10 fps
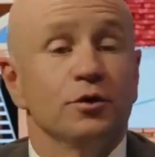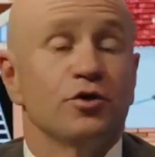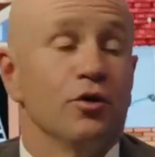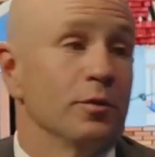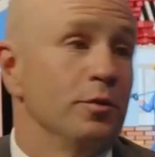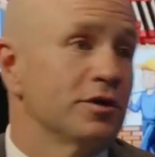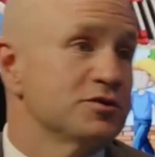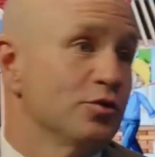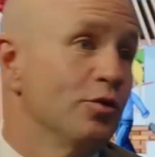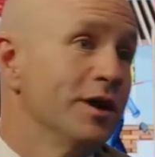Look, corner
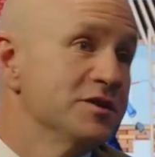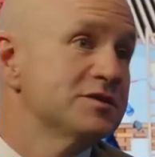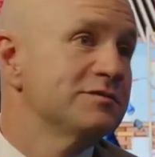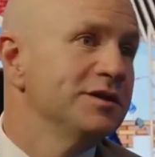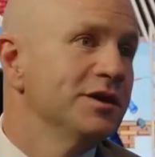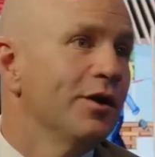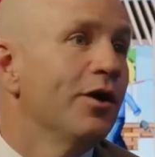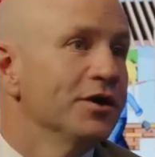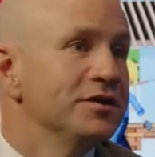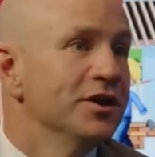blocks are always
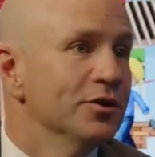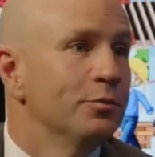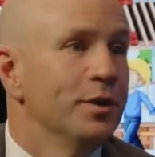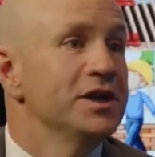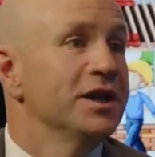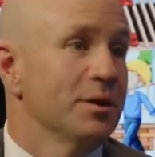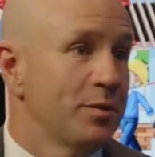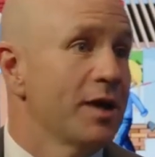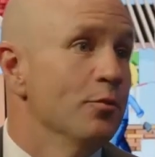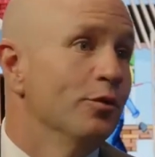ideal, but you're going to
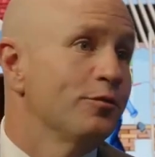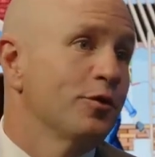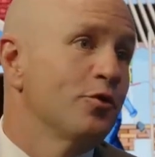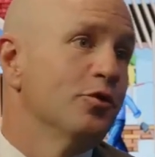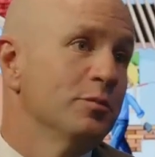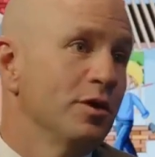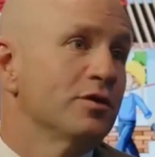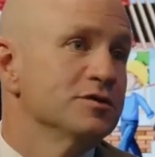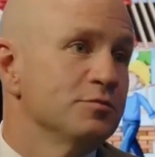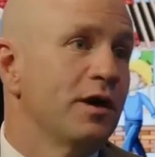pay more for a corner
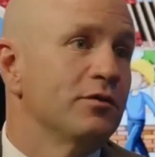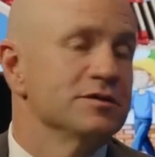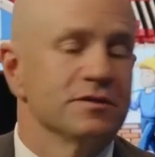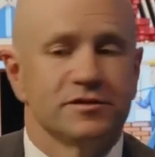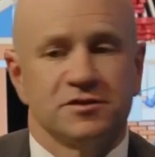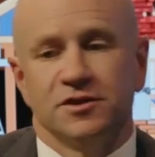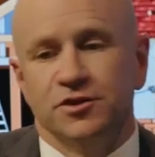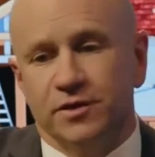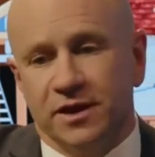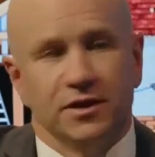block as well, because obviously
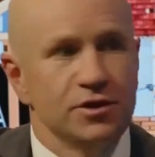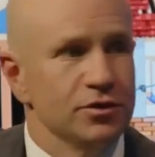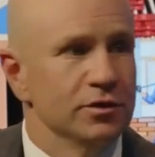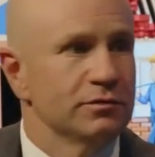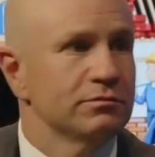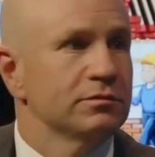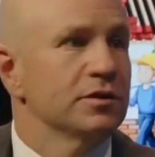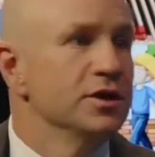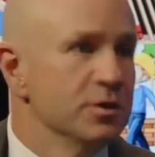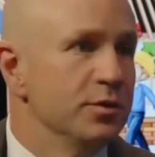you'll get the unit
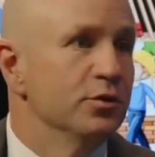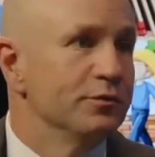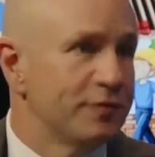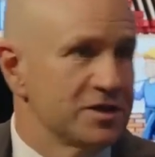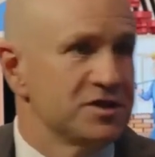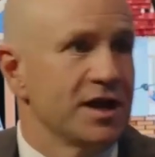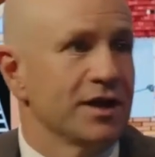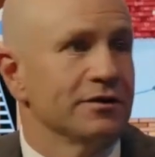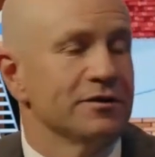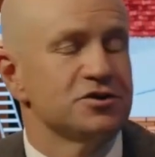that you build facing
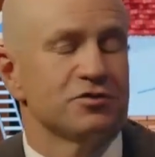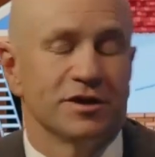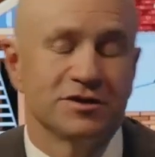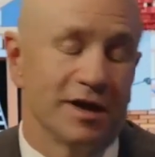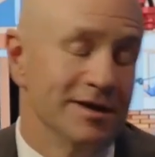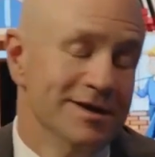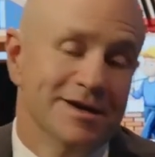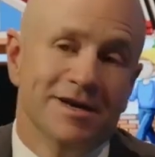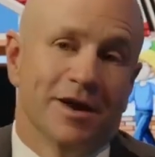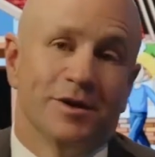out onto the street. So,
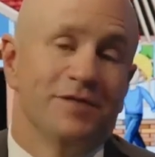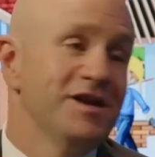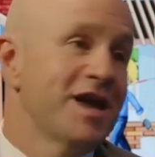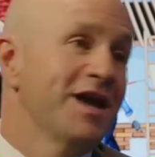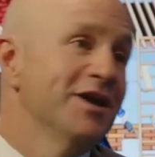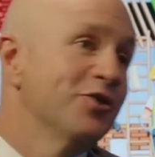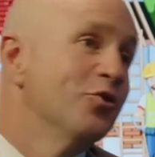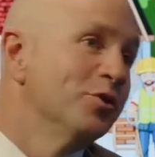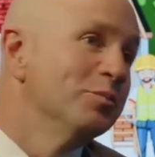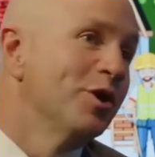if you can get a
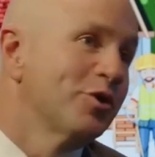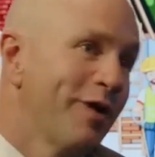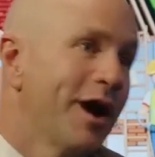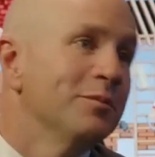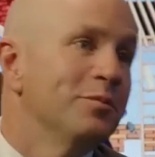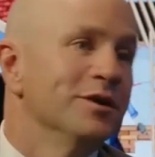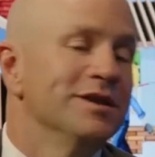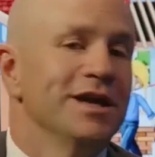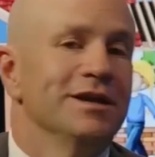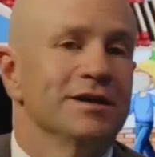corner block, great, but
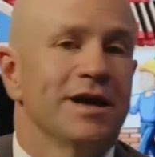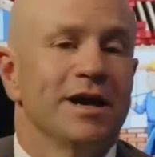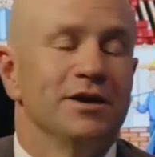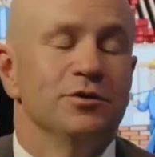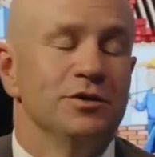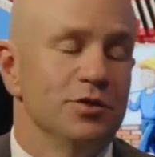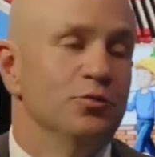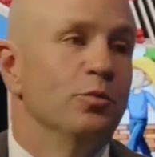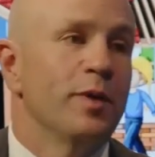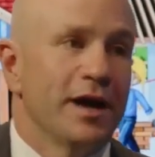at the end of the day, you
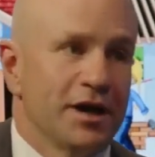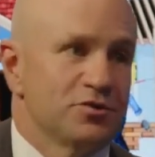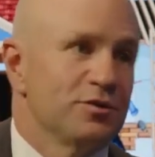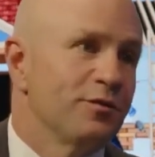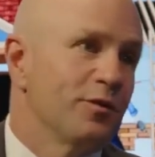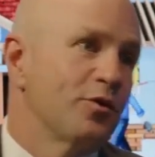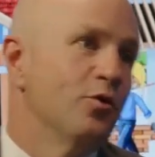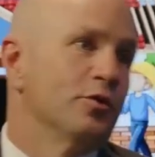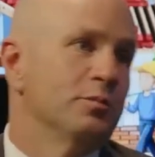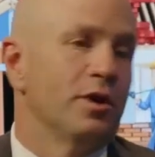will pay extra for a
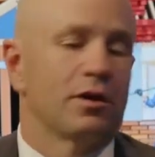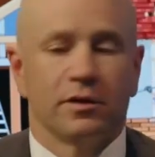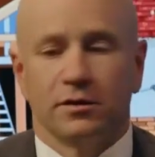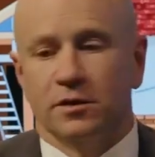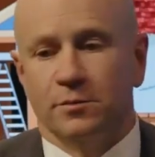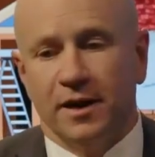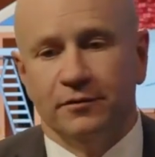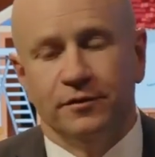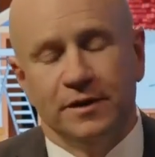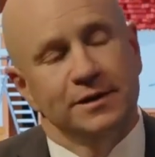corner block
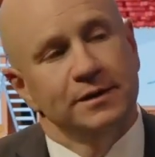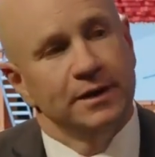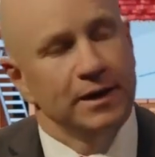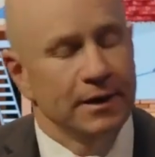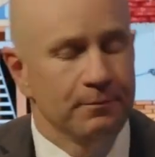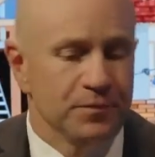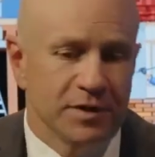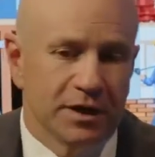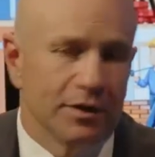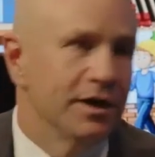above,
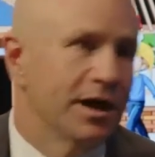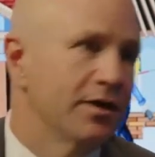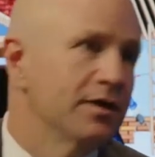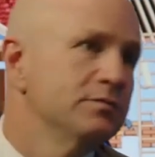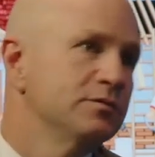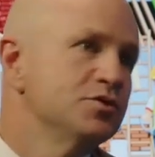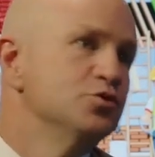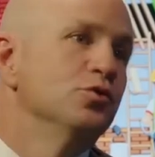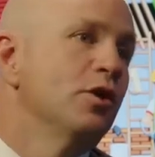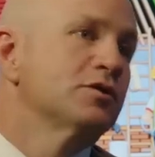another
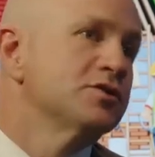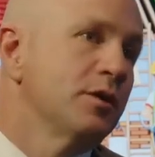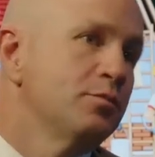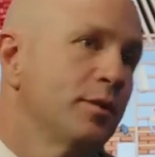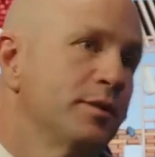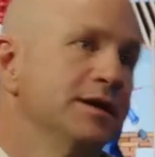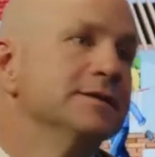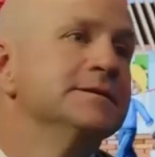dual lock type property.